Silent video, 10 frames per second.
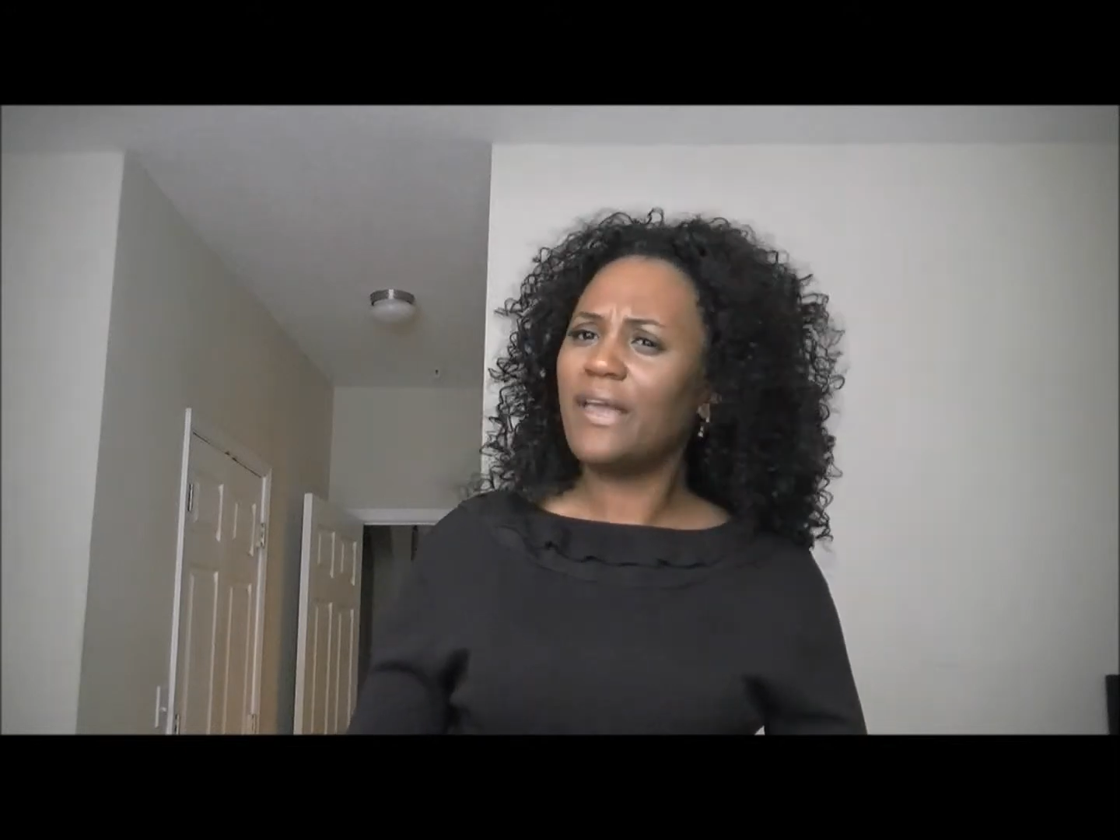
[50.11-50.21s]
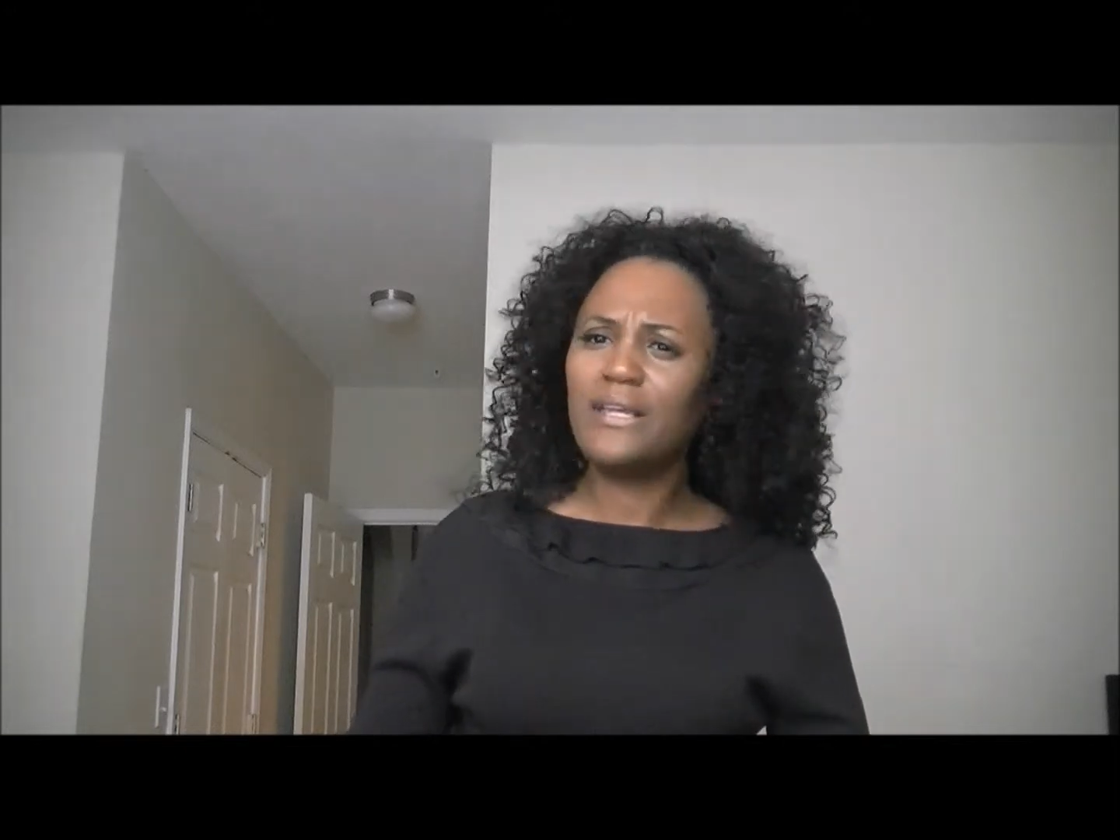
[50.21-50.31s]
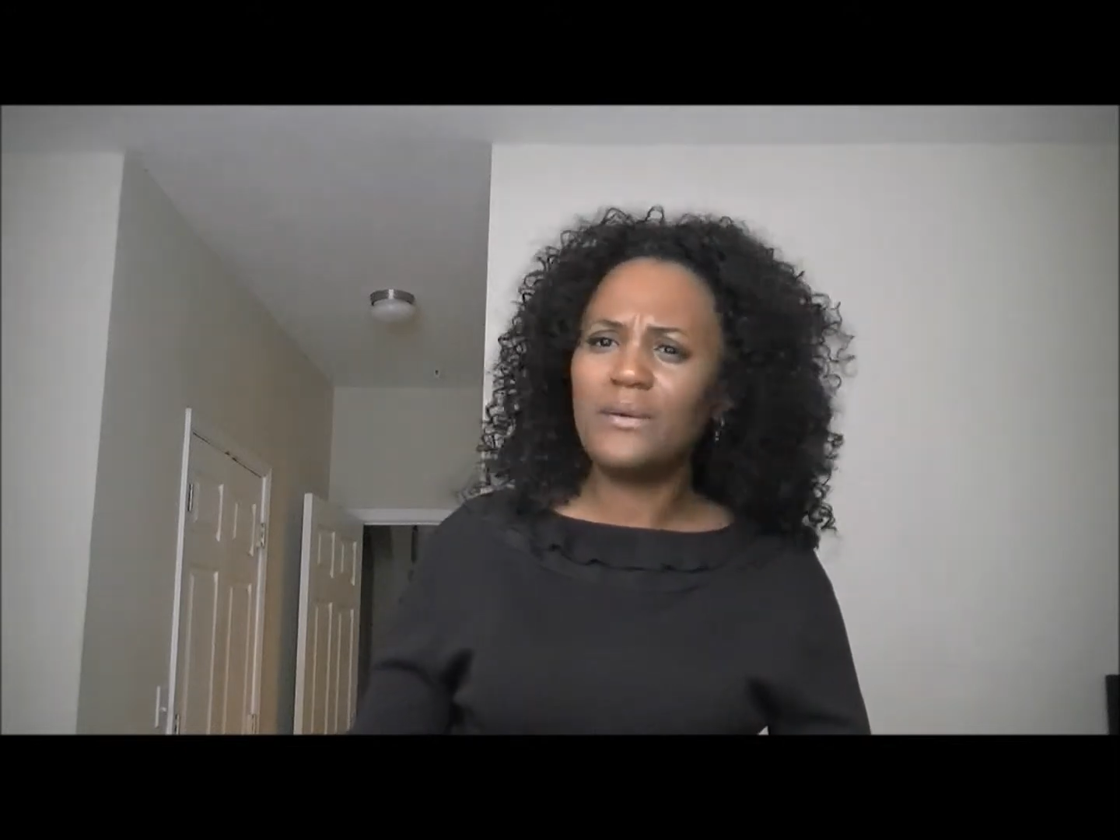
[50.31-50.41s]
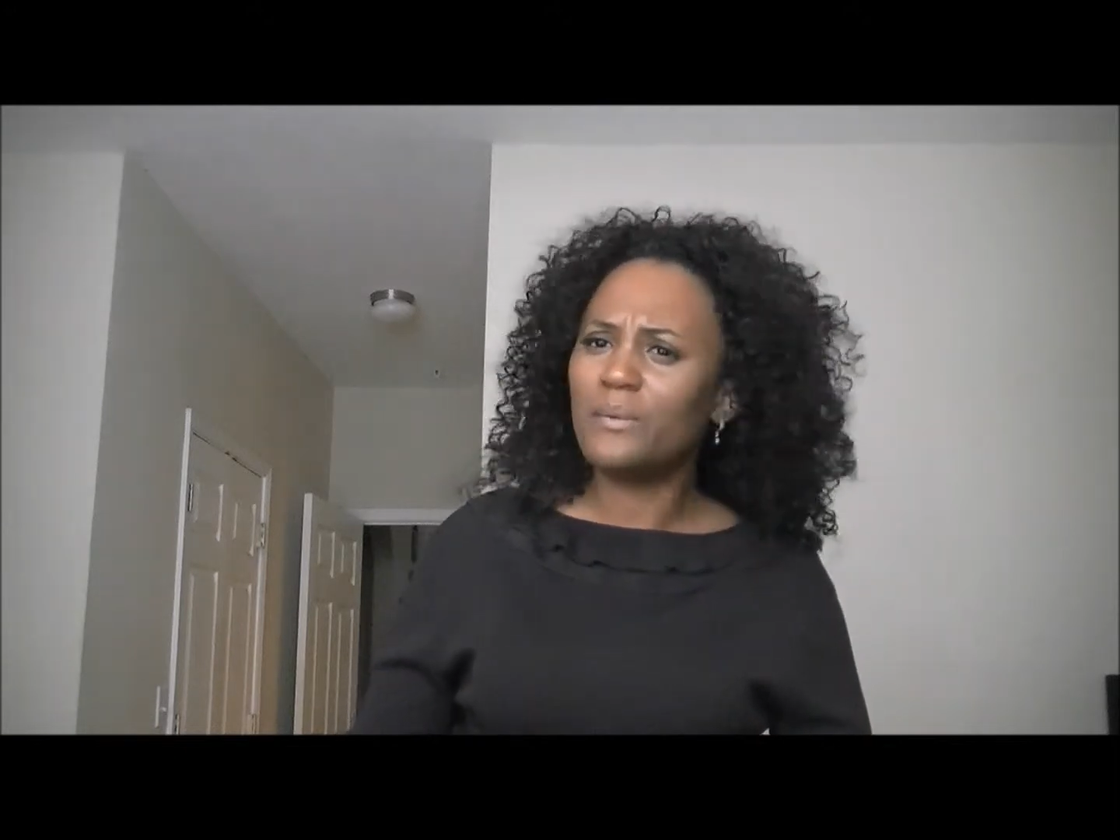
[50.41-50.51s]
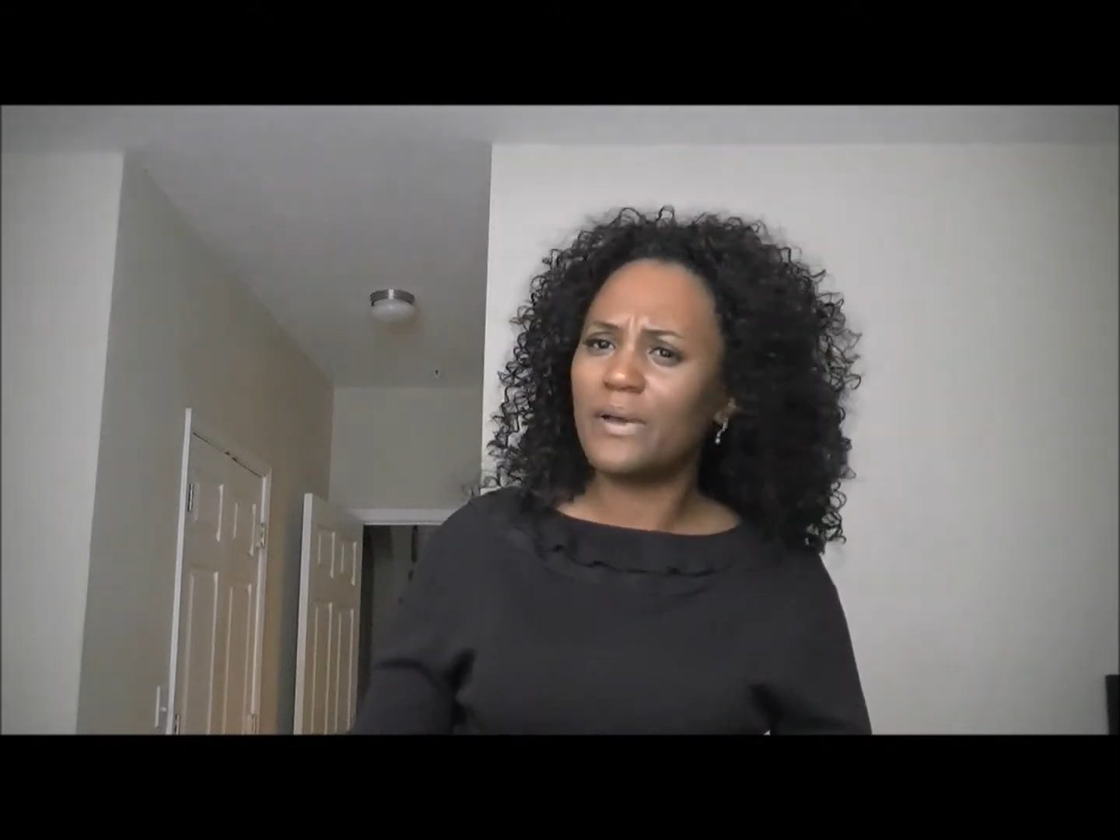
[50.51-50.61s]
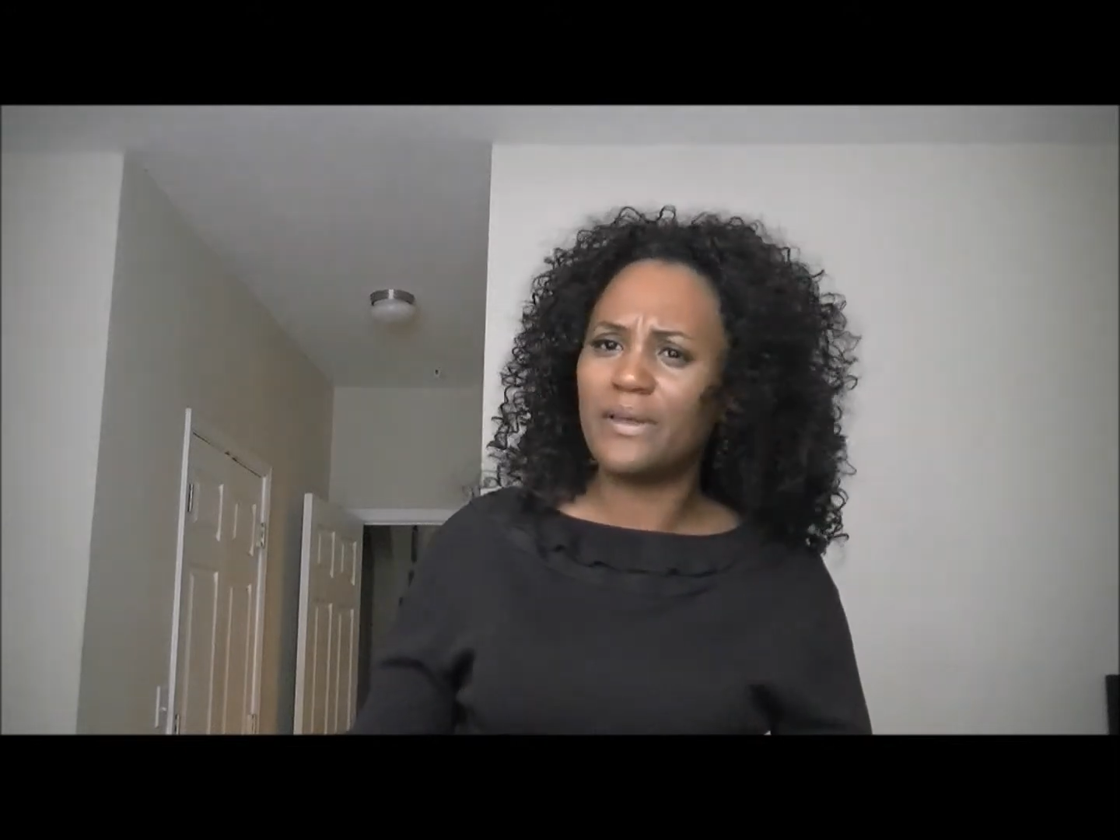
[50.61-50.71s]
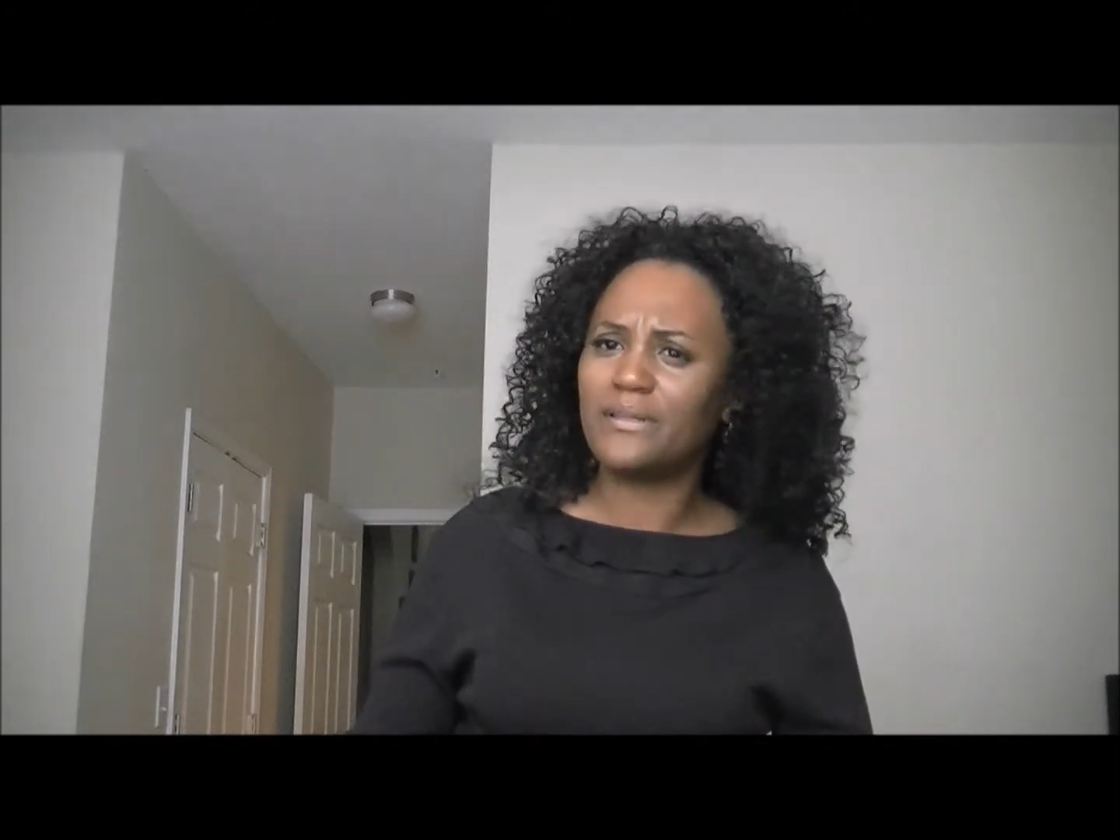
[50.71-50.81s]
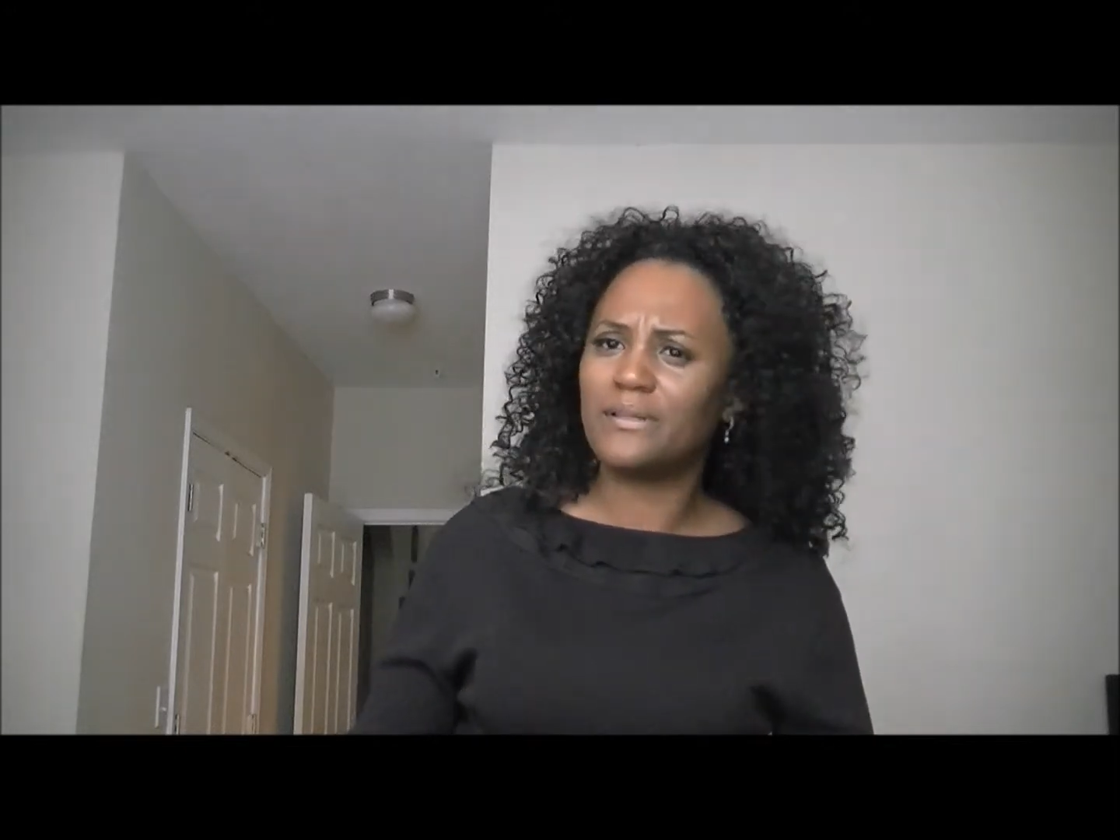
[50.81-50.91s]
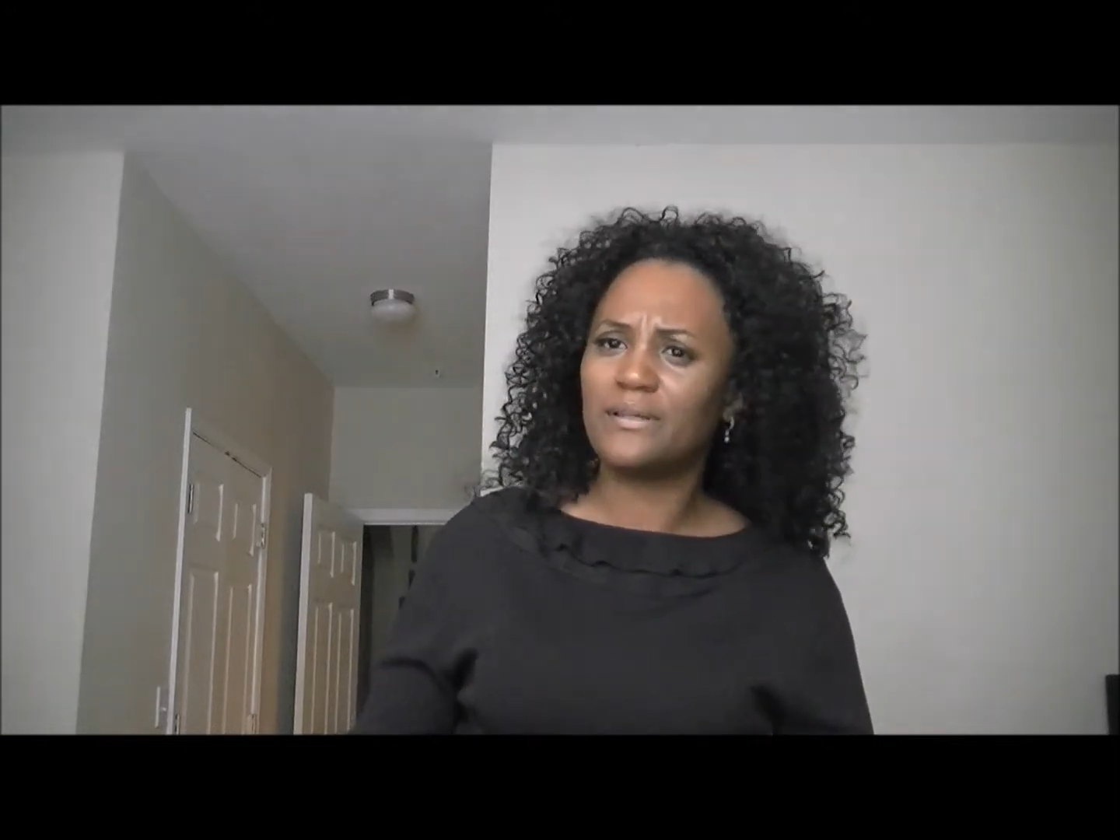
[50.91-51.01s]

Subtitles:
anyone,